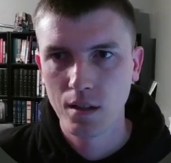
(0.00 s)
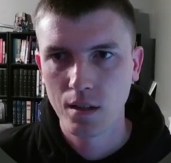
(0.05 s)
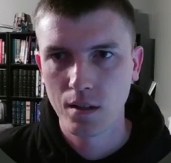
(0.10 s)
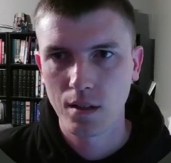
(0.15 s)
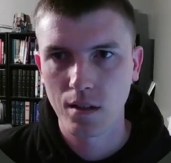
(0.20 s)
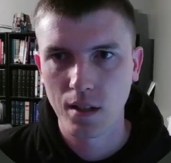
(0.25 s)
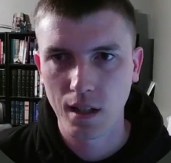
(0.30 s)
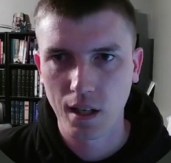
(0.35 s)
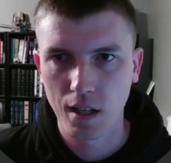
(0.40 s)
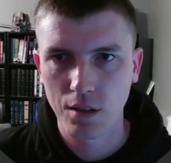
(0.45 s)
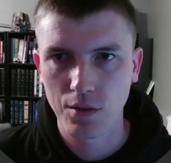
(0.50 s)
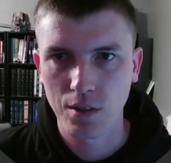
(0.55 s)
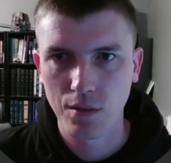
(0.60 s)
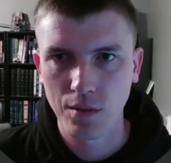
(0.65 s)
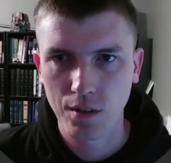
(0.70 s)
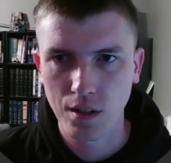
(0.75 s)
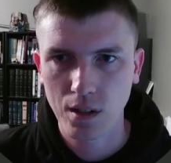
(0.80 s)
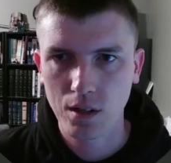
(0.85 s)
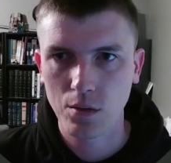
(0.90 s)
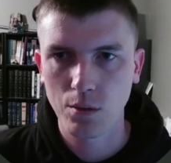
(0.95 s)
that I've given
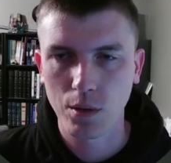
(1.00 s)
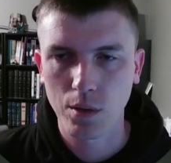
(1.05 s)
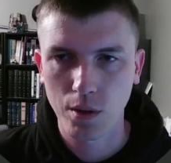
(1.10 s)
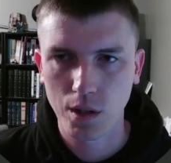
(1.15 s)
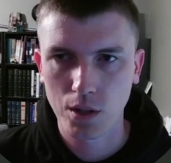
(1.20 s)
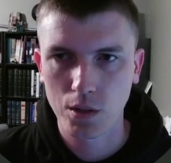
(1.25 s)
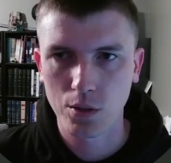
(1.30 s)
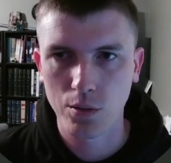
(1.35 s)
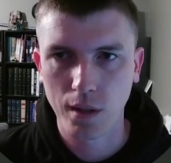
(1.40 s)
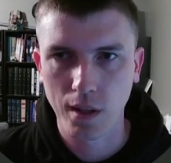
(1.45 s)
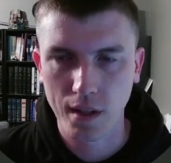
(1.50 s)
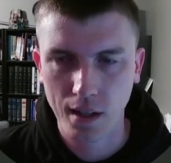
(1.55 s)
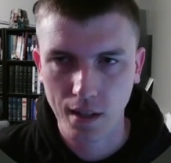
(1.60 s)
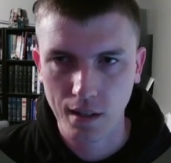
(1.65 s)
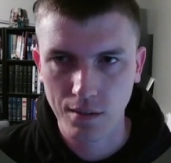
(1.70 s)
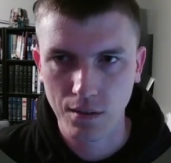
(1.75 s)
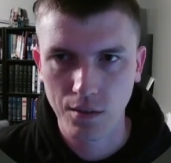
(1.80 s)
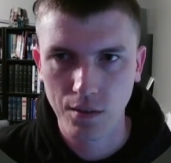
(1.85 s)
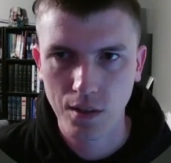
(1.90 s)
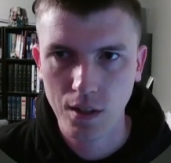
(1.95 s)
it, the redirect URI that I've
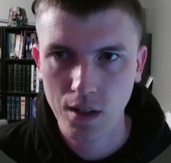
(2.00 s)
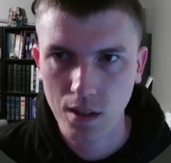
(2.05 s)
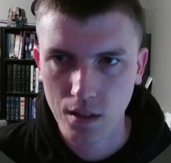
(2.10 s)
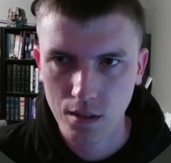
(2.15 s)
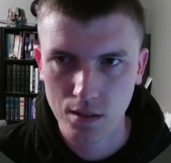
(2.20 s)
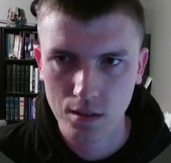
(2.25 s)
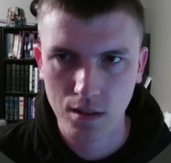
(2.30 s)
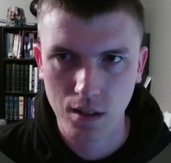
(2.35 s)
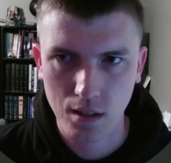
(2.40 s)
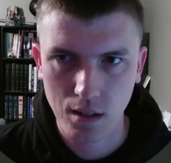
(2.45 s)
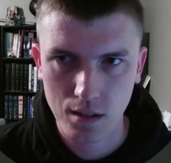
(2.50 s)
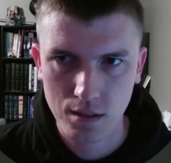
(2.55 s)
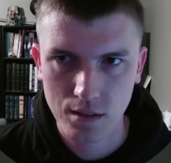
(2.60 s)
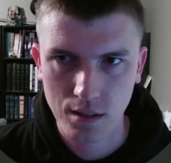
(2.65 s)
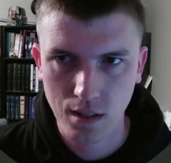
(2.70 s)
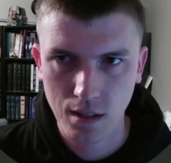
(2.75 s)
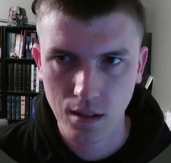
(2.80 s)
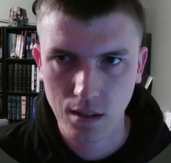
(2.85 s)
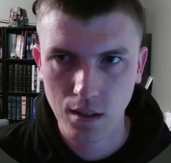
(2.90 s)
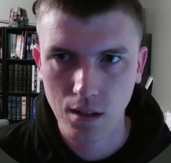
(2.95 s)
given it. It's going to
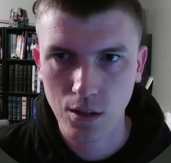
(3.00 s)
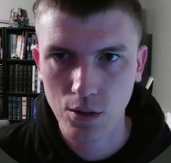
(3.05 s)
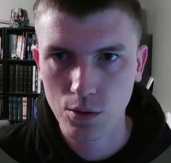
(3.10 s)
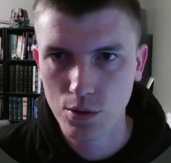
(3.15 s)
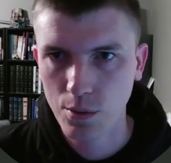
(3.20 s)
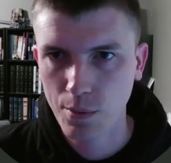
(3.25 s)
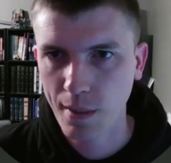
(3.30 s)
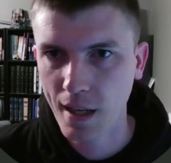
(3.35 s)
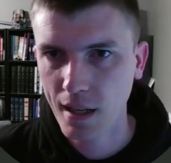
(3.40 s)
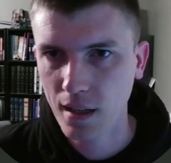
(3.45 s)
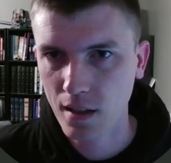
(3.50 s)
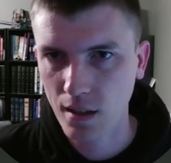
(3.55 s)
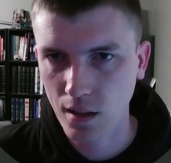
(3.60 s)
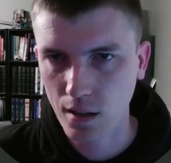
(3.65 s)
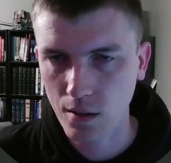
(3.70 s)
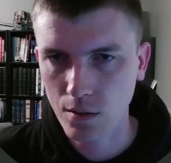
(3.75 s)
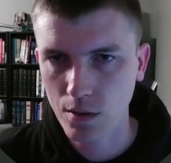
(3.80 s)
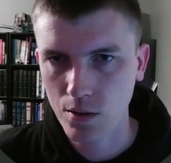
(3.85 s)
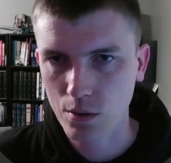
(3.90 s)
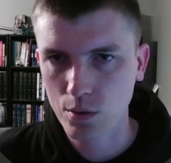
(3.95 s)
send the user back
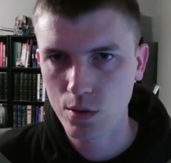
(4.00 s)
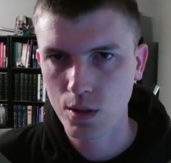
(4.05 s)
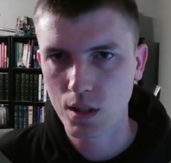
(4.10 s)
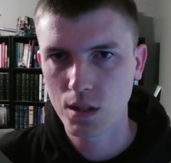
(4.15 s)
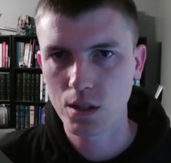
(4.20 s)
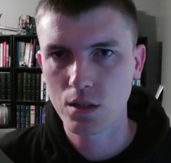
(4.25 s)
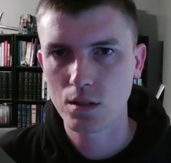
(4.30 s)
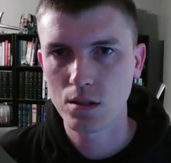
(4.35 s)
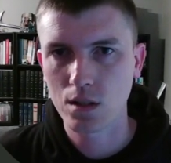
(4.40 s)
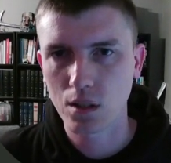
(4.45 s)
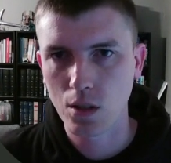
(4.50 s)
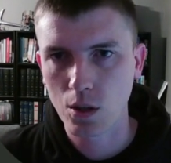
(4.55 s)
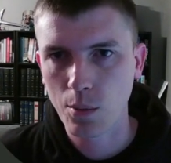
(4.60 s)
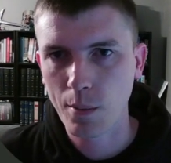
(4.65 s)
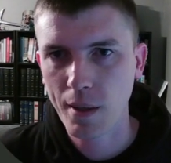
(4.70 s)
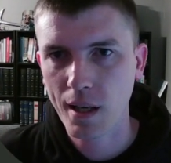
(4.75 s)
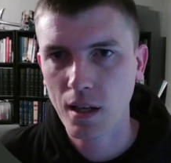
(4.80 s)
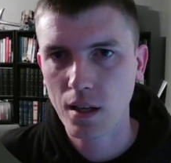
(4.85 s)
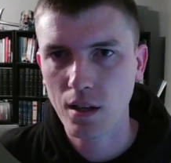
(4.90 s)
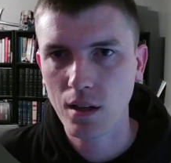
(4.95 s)
there. The user agent's going to go
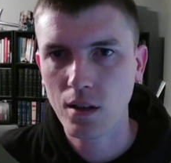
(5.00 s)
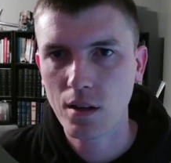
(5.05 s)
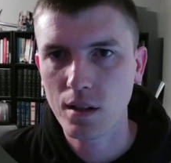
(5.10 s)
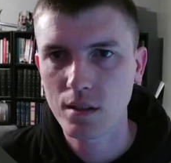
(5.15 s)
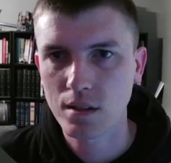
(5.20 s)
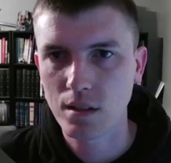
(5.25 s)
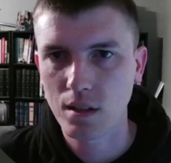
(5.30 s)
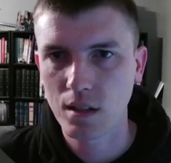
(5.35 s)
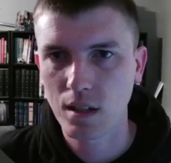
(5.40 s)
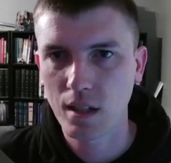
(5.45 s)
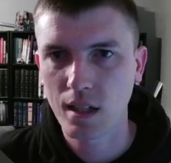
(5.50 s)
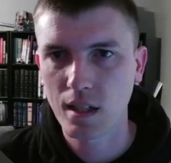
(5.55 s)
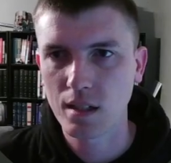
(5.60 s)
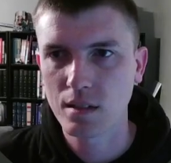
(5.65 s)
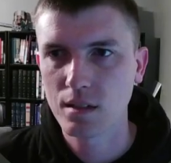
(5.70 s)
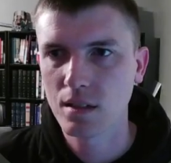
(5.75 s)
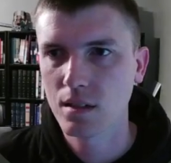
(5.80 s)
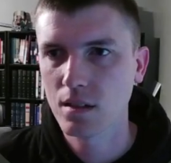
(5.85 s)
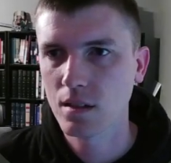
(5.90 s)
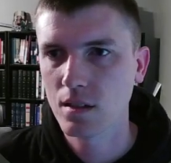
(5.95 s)
back there. It's going
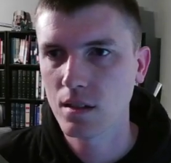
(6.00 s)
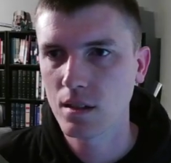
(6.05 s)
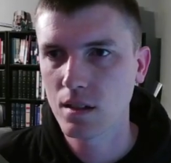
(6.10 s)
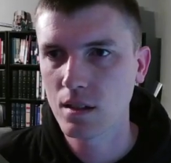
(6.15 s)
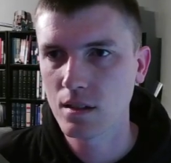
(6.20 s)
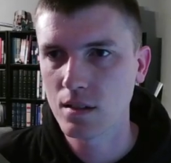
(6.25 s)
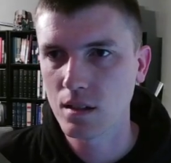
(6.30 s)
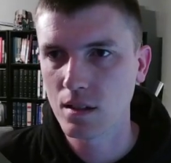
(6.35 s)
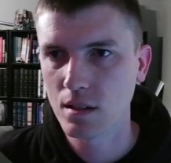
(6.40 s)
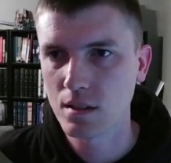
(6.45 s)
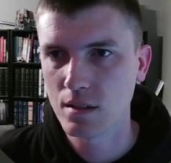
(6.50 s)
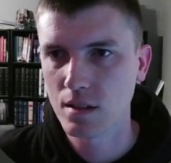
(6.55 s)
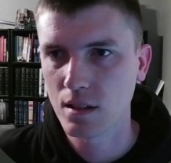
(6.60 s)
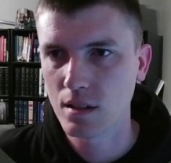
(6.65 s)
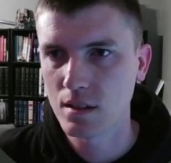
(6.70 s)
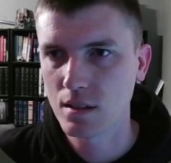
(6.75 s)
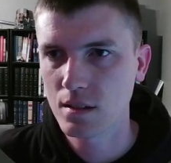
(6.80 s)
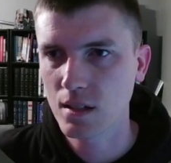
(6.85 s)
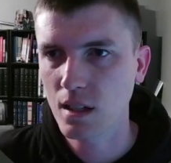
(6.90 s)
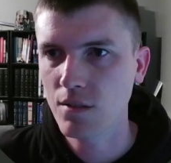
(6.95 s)
to send the
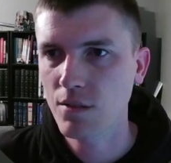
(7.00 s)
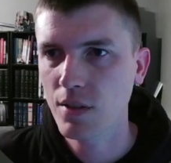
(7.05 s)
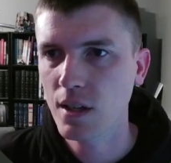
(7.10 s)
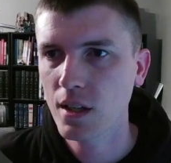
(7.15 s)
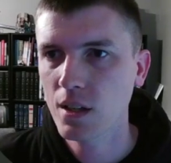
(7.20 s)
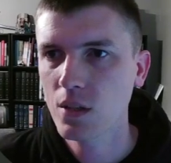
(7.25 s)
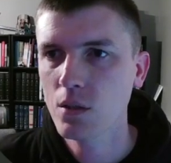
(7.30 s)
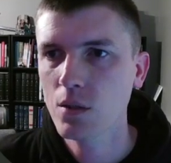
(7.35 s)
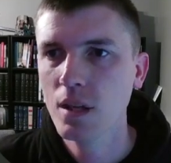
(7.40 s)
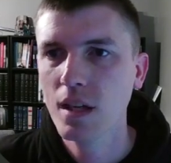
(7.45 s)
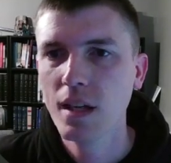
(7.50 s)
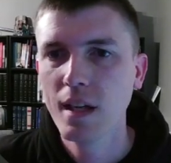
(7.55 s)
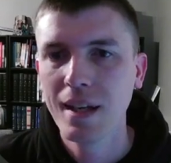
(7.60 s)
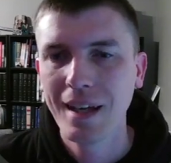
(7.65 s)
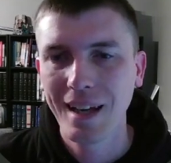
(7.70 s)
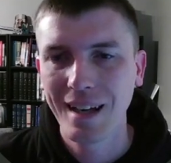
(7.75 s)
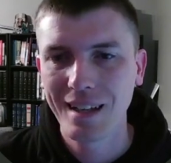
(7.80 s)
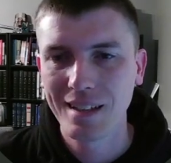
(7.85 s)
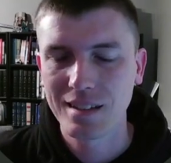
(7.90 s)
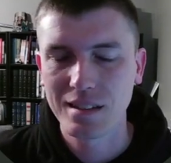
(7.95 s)
state value,
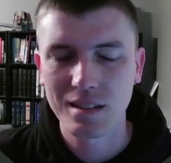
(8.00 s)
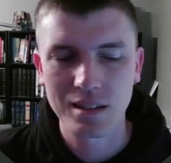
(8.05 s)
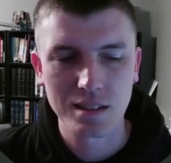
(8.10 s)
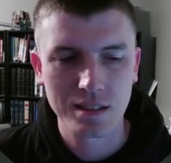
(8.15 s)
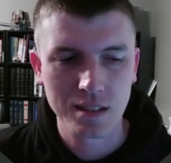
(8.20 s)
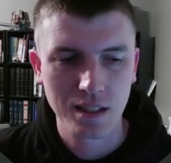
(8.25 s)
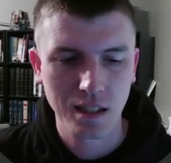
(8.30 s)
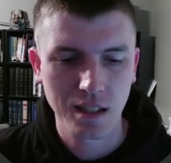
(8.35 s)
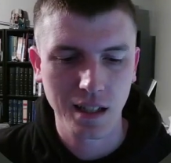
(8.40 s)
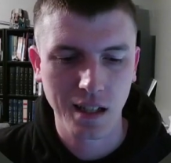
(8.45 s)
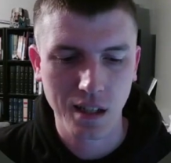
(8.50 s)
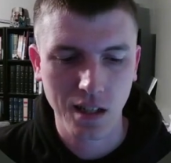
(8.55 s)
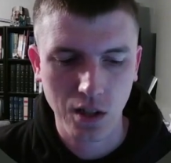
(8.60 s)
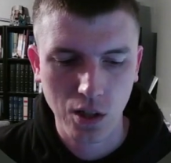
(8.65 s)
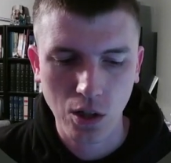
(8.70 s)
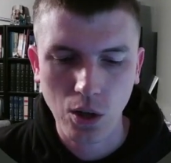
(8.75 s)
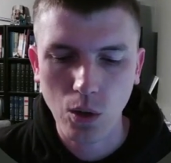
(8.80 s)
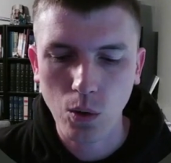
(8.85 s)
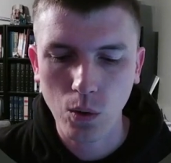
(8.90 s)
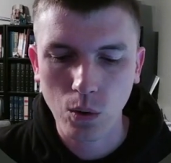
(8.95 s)
and it's going to send a
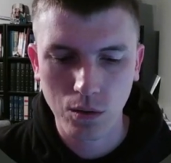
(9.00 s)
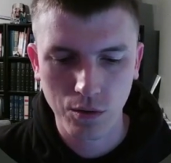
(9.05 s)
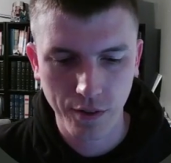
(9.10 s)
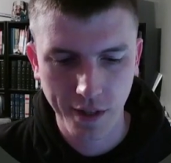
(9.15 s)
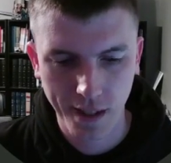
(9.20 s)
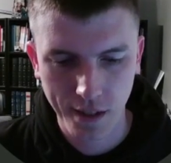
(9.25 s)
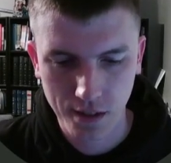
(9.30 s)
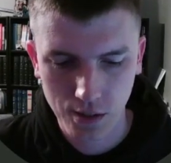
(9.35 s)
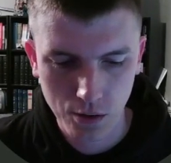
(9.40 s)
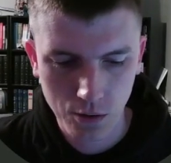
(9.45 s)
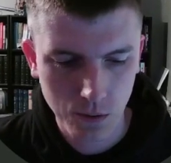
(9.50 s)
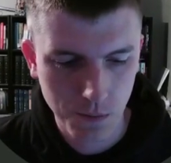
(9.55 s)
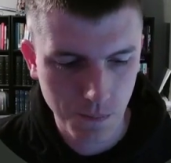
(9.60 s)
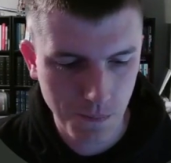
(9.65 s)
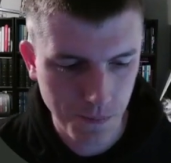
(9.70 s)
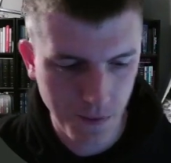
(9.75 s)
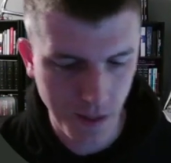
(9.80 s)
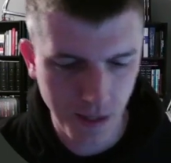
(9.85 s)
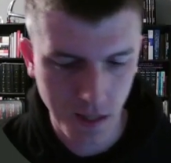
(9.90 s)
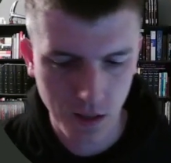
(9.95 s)
code value,
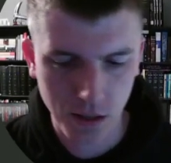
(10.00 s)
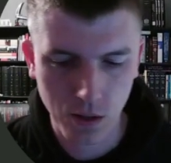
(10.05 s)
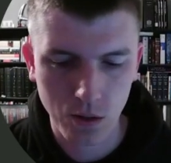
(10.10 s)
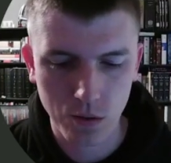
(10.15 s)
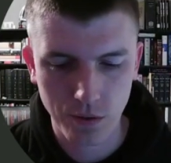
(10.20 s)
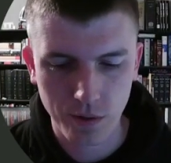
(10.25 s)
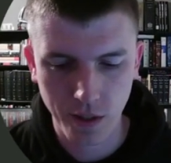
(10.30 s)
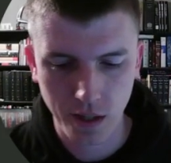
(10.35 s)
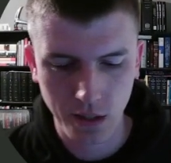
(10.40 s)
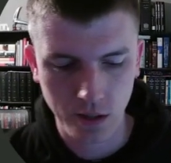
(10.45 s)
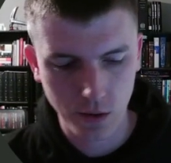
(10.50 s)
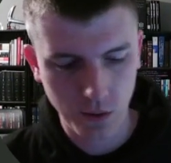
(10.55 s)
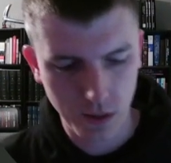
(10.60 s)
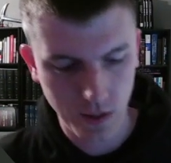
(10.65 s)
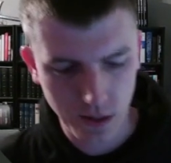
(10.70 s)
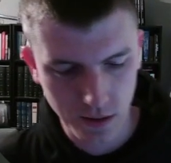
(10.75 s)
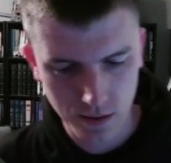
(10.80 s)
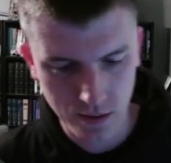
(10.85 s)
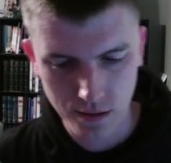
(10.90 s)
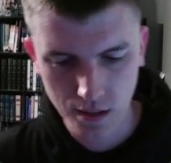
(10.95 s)
and that code value
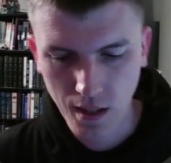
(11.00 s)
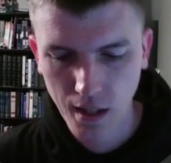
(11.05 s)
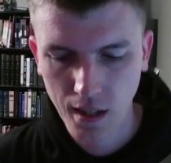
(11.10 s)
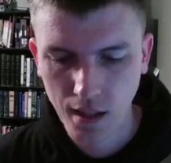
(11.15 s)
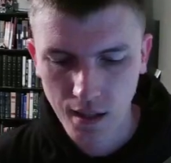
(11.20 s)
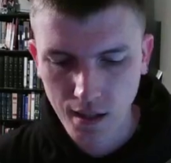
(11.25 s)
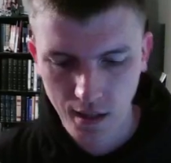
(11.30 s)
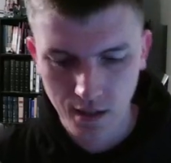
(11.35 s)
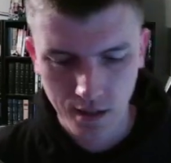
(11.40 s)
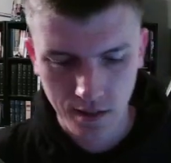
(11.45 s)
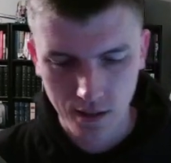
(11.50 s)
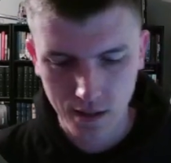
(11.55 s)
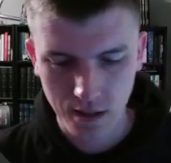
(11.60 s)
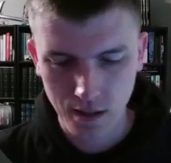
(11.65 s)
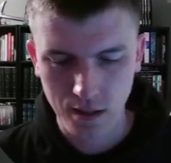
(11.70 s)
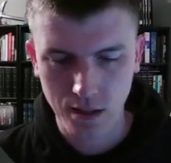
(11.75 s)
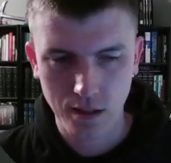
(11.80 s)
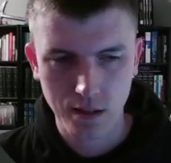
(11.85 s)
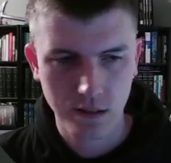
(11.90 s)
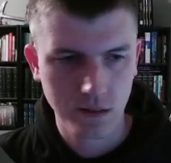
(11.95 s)
is
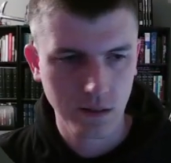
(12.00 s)
the